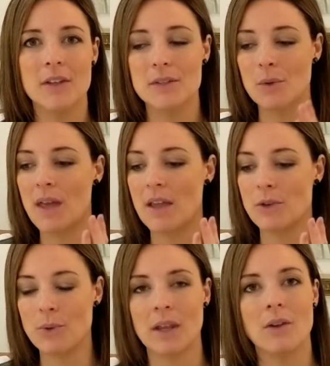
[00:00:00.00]
so that
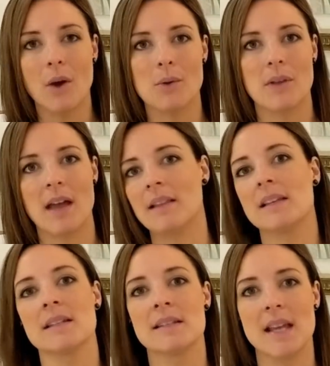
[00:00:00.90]
you can go to that
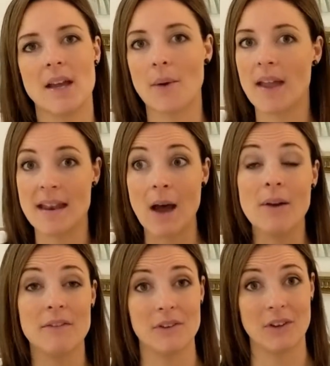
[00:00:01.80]
list and say, okay,
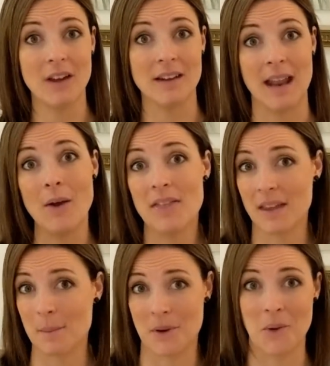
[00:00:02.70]
now I feel good. Now I
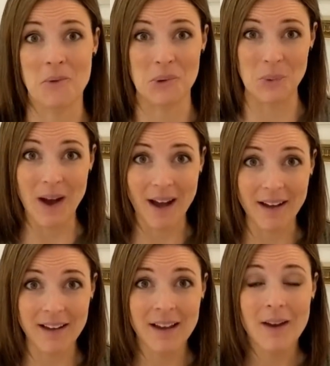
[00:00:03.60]
think I'm going to go for a walk.